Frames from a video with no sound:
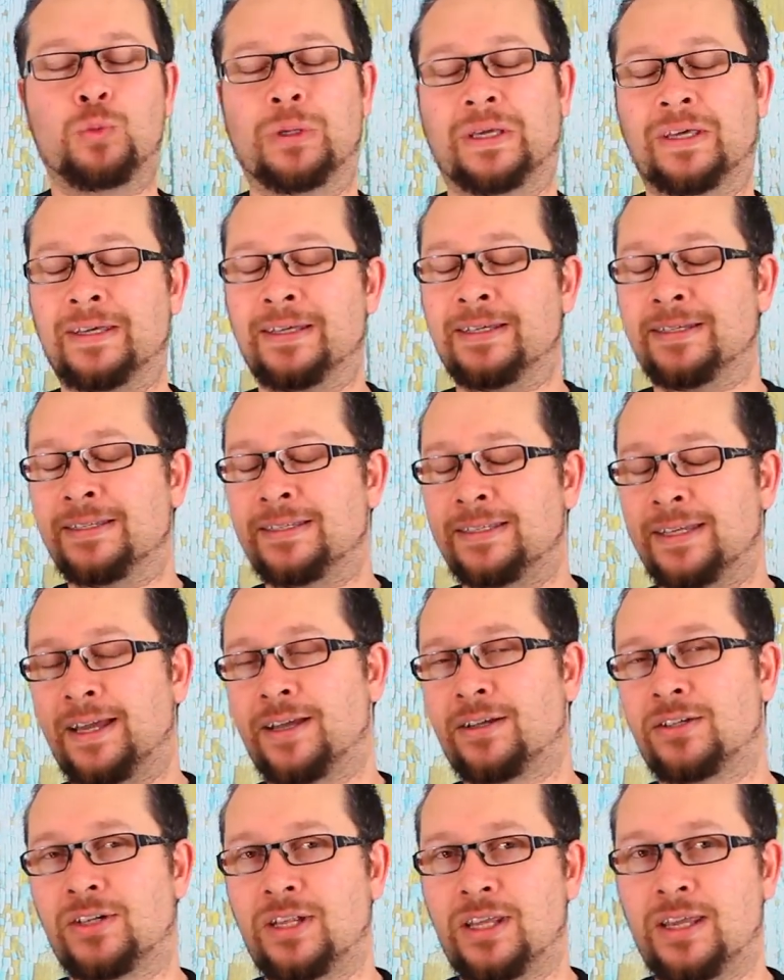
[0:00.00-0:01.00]
because
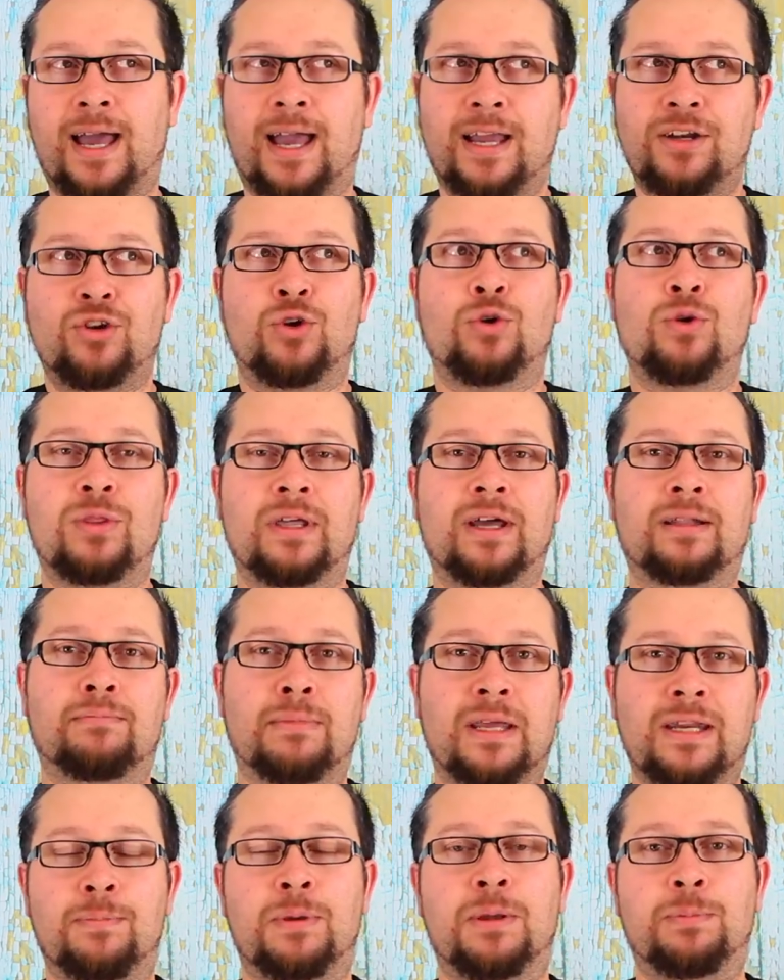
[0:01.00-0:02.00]
actually I know that
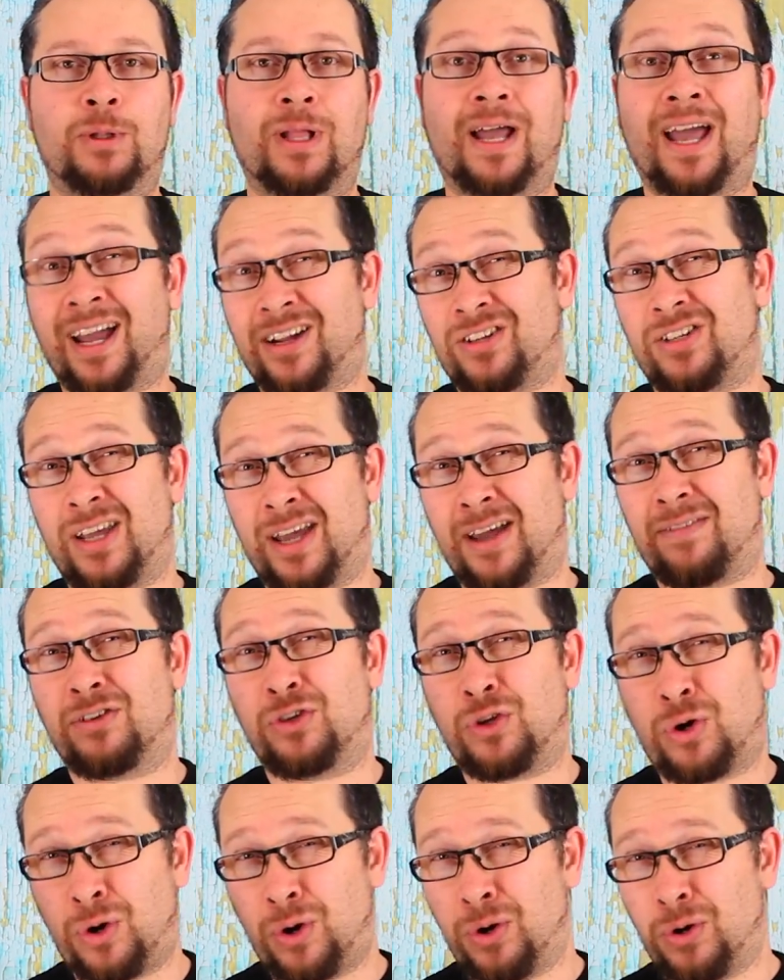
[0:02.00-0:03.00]
many people actually
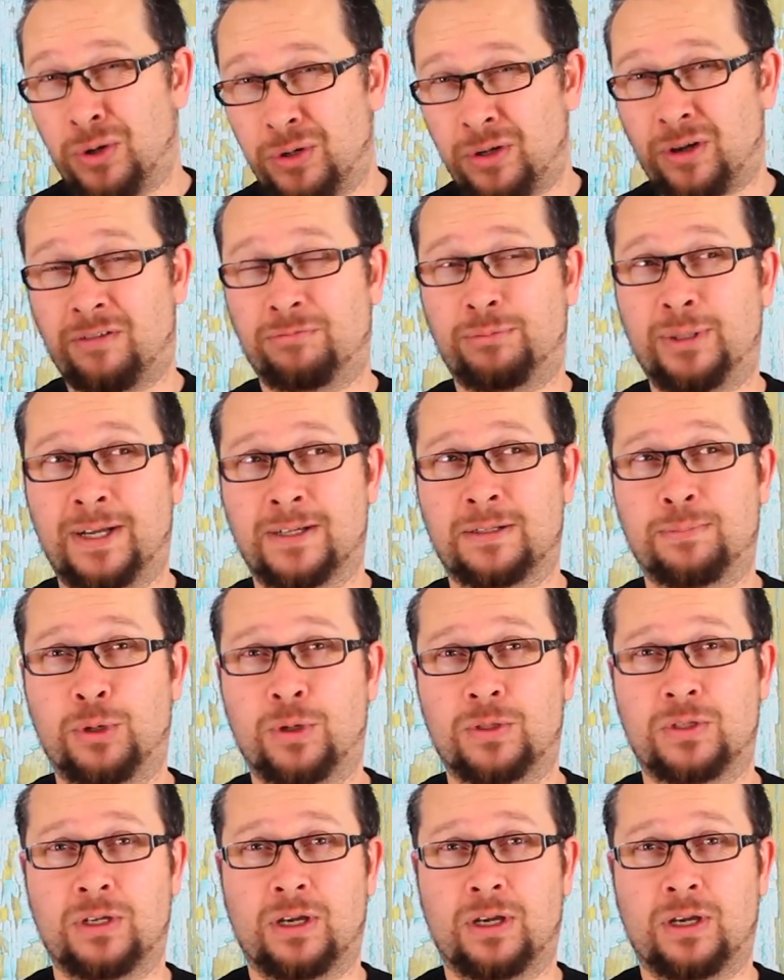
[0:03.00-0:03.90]
haven't heard of Black Spot.